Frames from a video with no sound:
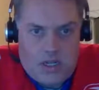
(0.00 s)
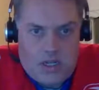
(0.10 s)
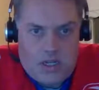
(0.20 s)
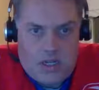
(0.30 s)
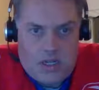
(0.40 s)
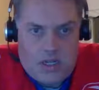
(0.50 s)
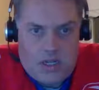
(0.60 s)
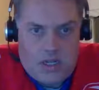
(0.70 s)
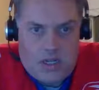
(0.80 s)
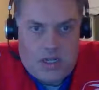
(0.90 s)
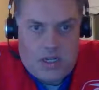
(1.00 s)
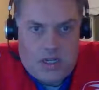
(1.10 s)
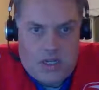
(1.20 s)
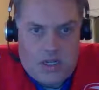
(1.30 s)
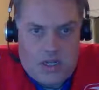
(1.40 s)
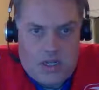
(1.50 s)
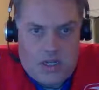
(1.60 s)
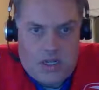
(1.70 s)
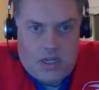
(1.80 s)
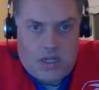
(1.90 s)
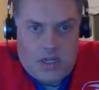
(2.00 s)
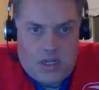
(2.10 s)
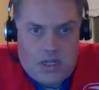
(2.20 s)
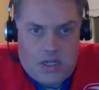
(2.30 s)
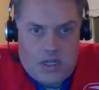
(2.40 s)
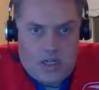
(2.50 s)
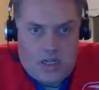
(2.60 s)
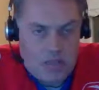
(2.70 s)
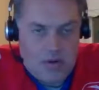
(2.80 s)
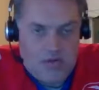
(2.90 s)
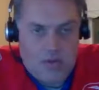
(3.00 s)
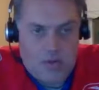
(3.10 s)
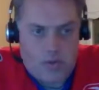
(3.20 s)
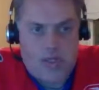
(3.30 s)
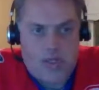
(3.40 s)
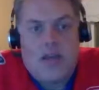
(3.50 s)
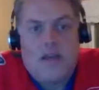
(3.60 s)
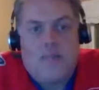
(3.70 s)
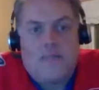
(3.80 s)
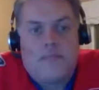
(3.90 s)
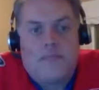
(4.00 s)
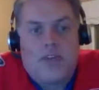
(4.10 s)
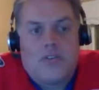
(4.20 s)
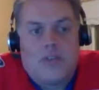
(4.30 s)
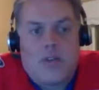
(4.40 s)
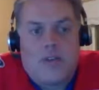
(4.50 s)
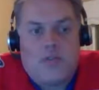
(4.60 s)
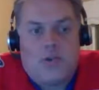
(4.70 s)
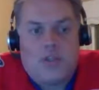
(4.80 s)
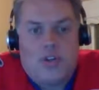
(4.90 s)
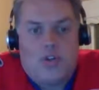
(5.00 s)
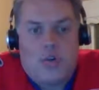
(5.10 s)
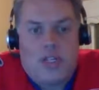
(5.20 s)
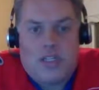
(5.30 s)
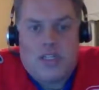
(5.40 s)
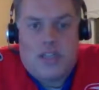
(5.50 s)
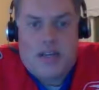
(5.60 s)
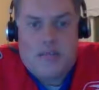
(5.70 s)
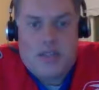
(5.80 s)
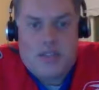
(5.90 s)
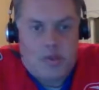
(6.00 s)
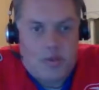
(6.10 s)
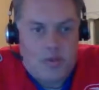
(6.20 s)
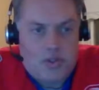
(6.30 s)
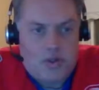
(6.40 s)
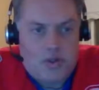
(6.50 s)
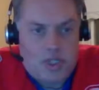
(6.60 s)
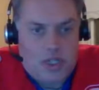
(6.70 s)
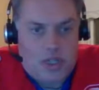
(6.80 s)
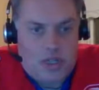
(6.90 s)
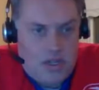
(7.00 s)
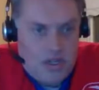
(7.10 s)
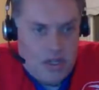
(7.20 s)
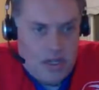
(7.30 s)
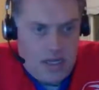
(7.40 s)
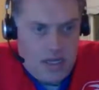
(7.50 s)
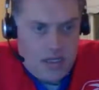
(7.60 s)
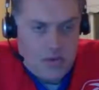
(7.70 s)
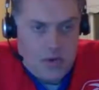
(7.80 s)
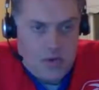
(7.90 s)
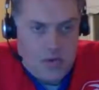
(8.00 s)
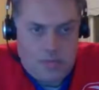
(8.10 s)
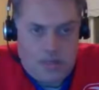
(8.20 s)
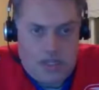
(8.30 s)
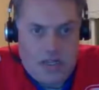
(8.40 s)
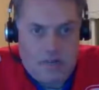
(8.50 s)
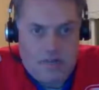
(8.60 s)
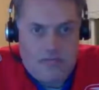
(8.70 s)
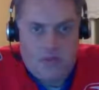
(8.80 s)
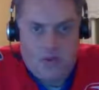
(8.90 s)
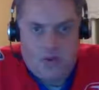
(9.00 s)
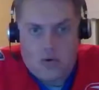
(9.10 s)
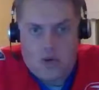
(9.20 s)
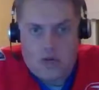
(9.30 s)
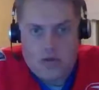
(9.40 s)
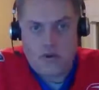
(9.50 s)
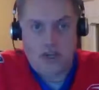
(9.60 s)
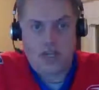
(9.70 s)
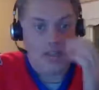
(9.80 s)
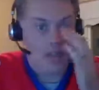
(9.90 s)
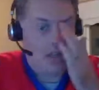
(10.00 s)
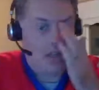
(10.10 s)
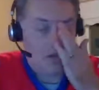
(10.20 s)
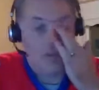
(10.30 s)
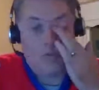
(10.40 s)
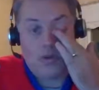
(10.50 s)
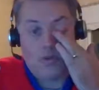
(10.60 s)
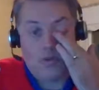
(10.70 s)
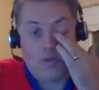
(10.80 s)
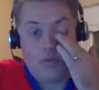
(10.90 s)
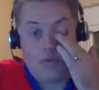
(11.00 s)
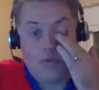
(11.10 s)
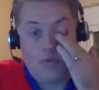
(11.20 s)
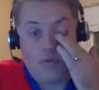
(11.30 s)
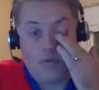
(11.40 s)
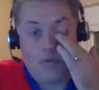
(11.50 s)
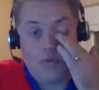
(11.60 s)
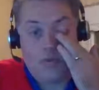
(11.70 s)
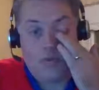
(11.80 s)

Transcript: Actually, I guess we'll begin with Melissa's again, same as the previous ones. So we have Georgia, New England, and Melissa went with Georgia. Toronto was playing in Buffalo on Friday night, and she went with the Bandits.